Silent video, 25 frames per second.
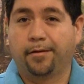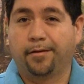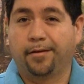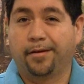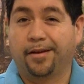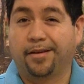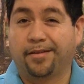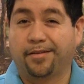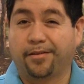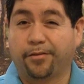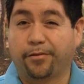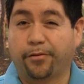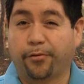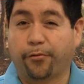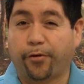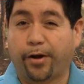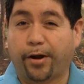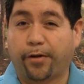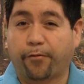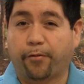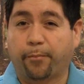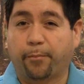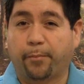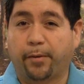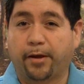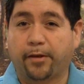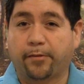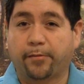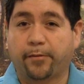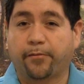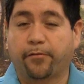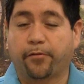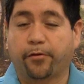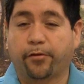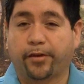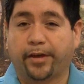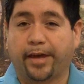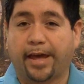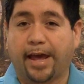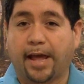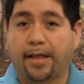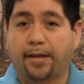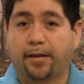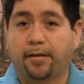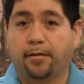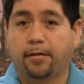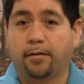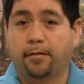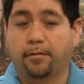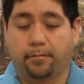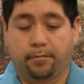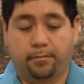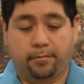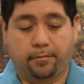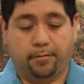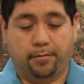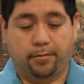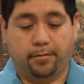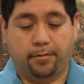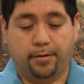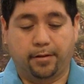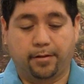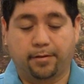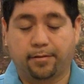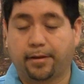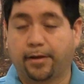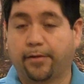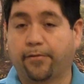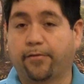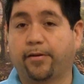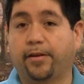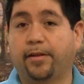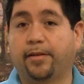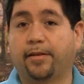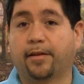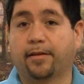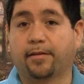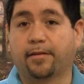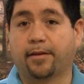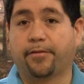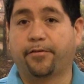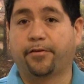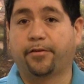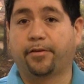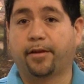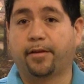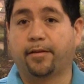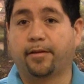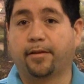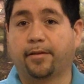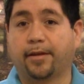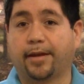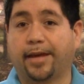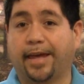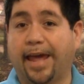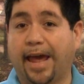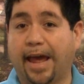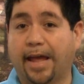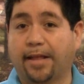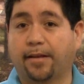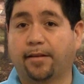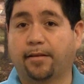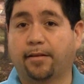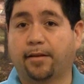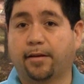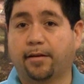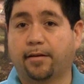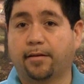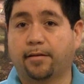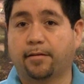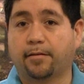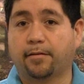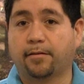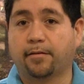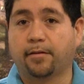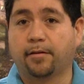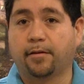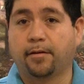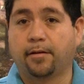as a direct replacement for the Canon, this definitely does everything that the Canon does.